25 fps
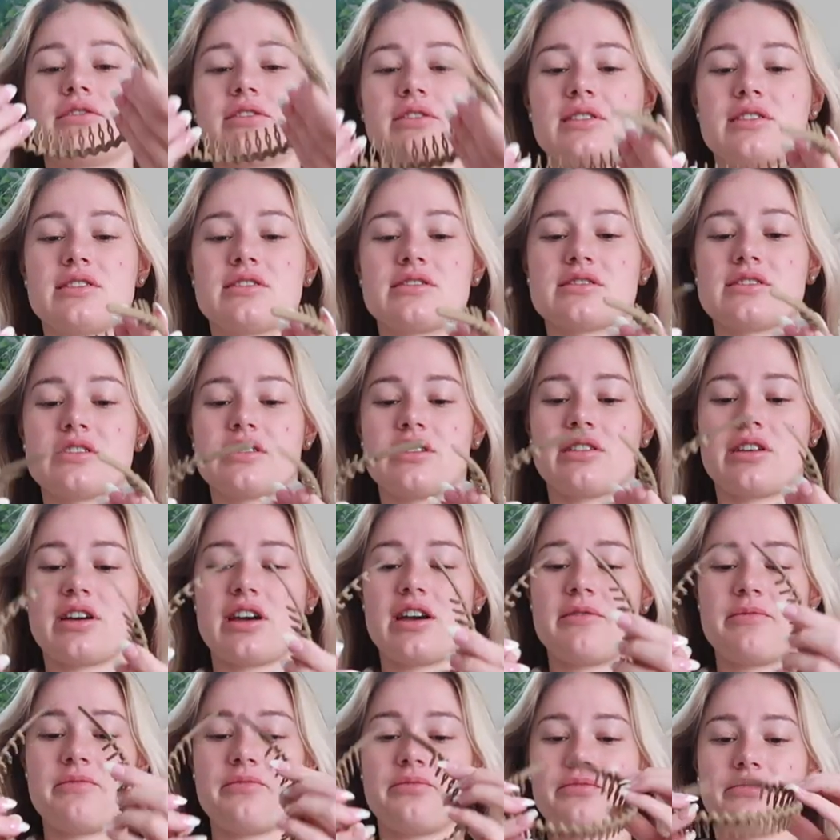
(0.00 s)
for this.
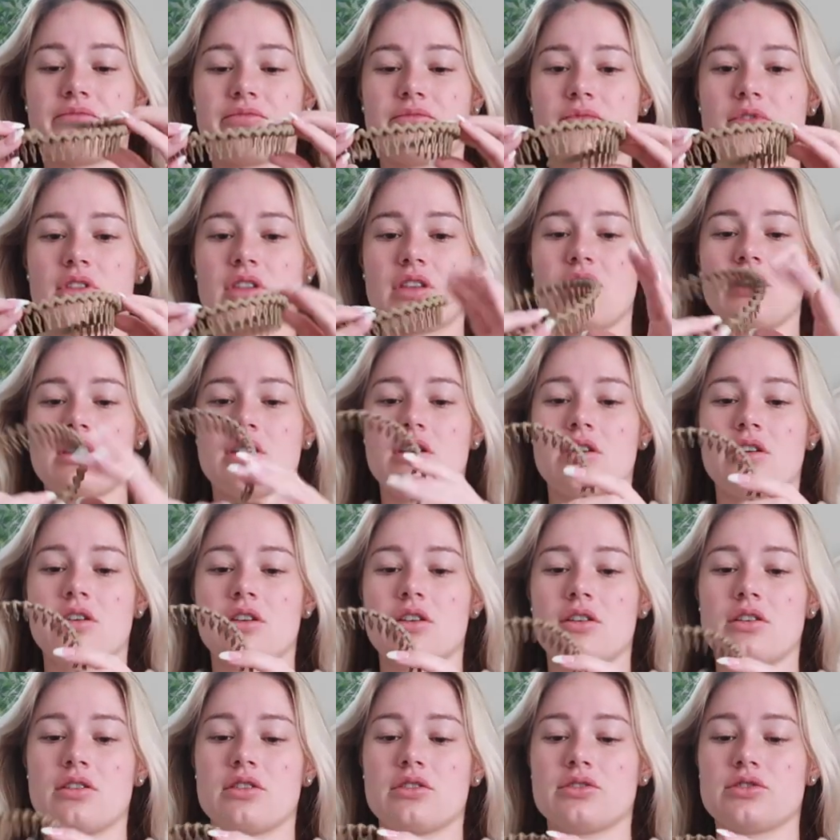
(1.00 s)
Okay.
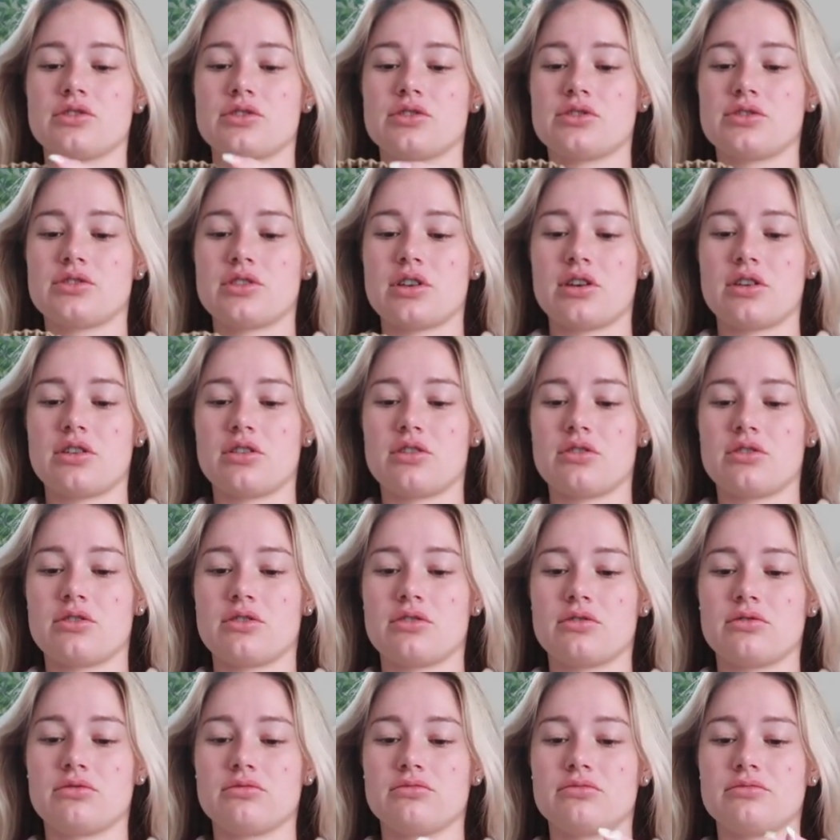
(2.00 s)

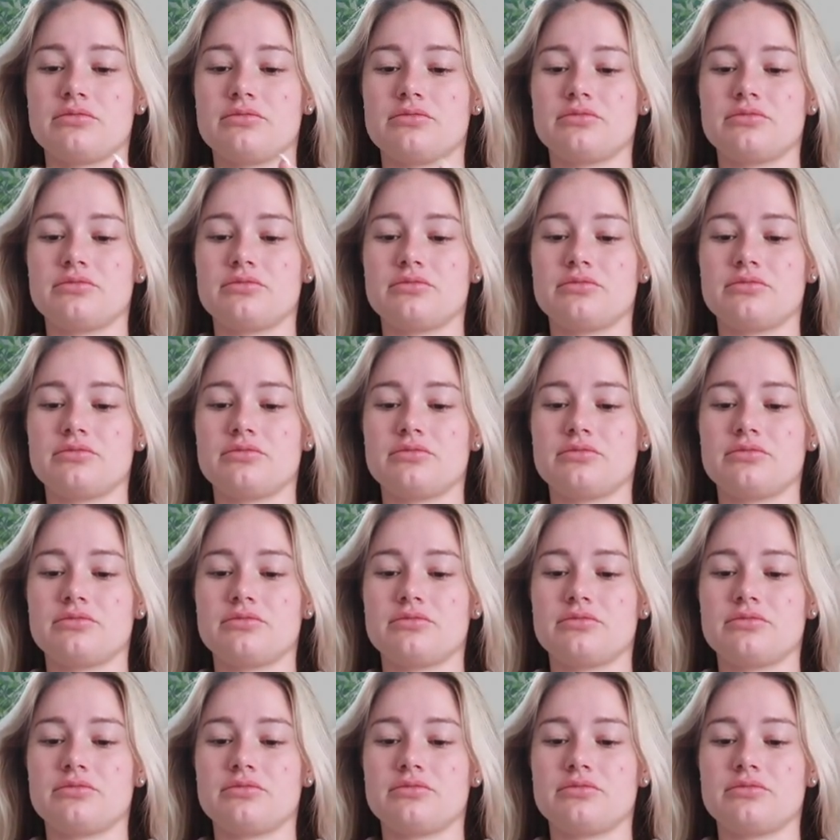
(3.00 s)
So